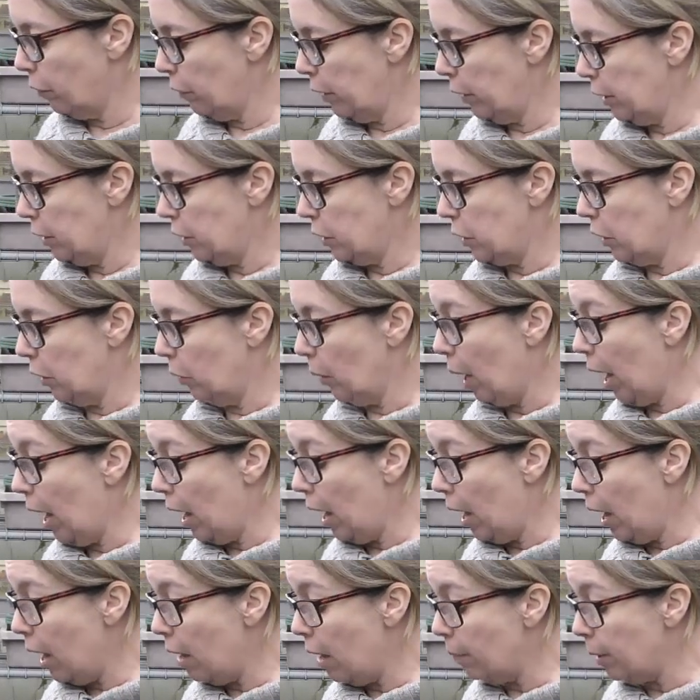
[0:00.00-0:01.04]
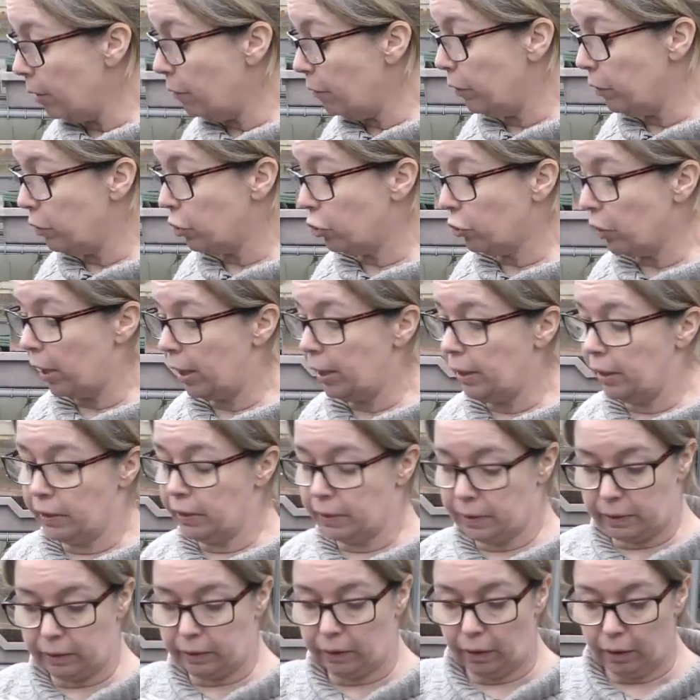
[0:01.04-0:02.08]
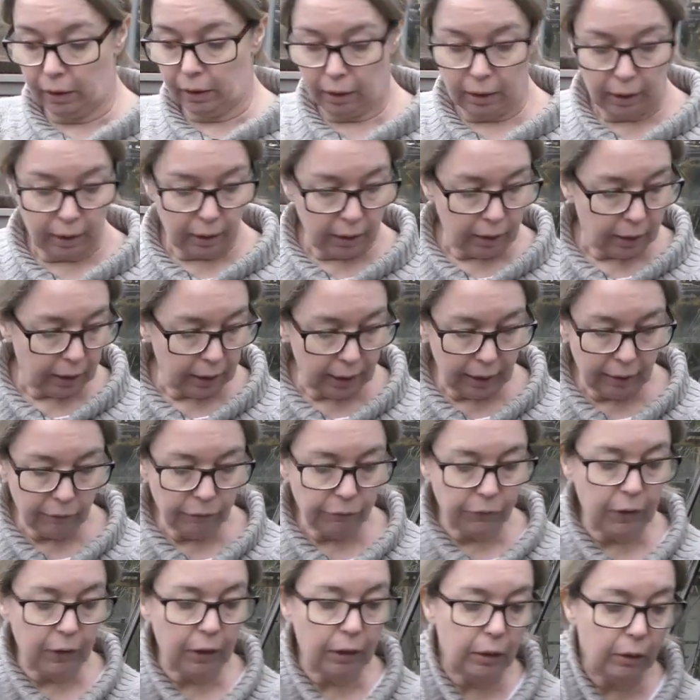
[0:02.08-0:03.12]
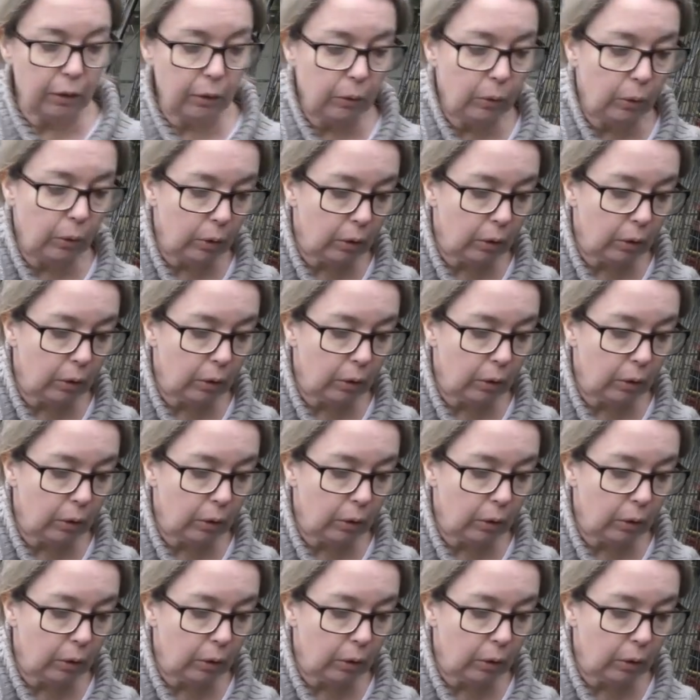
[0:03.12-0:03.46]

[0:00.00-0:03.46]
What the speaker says: into, my root trainers. If you